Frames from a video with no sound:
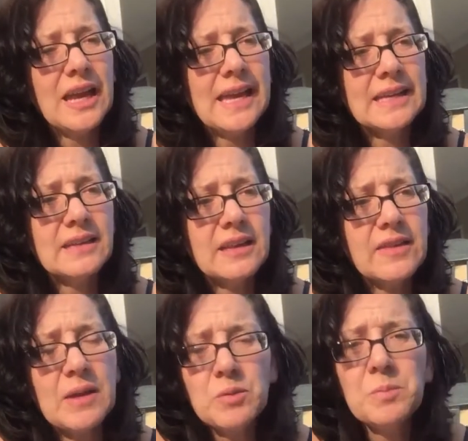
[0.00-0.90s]
And
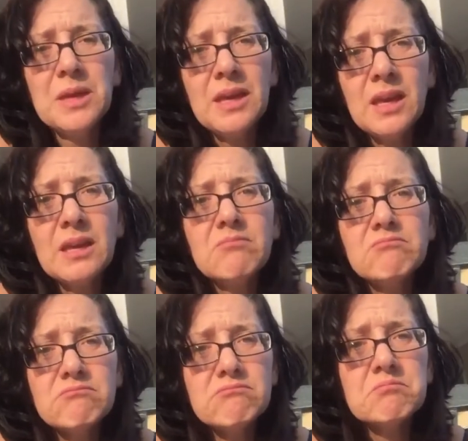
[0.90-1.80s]
that would be
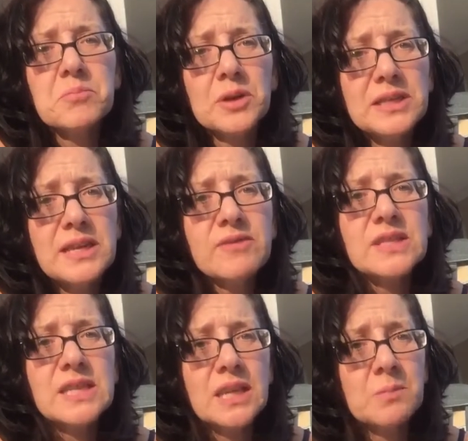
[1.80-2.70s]
pretty
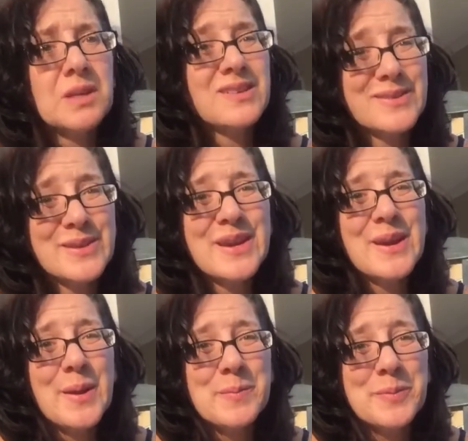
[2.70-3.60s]
devastating because
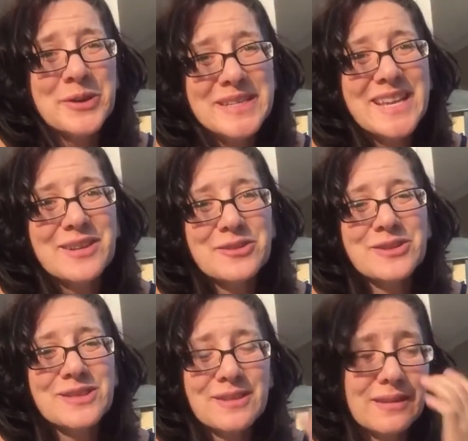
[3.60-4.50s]
Bernie
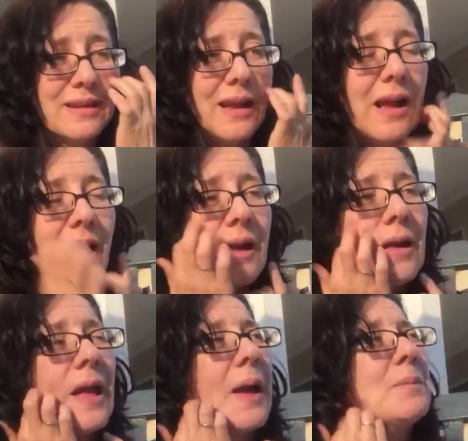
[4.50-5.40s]
Sanders uh,
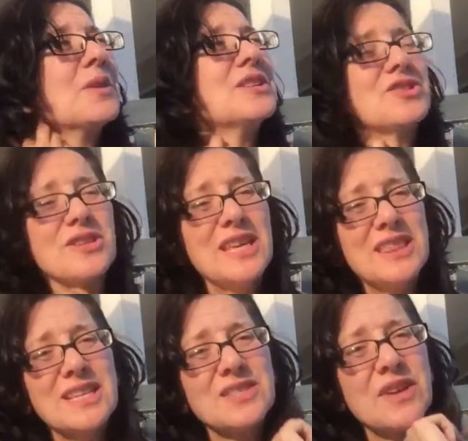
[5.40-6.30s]
I'm pretty sure he
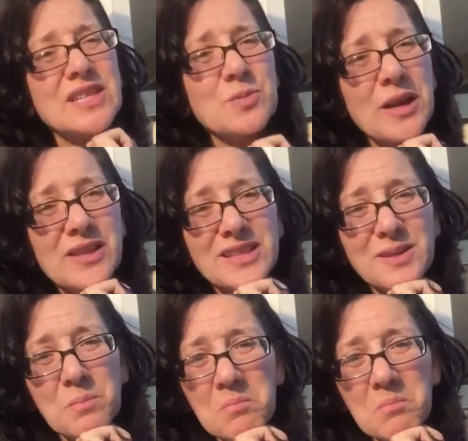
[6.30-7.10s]
thinks Venezuela is a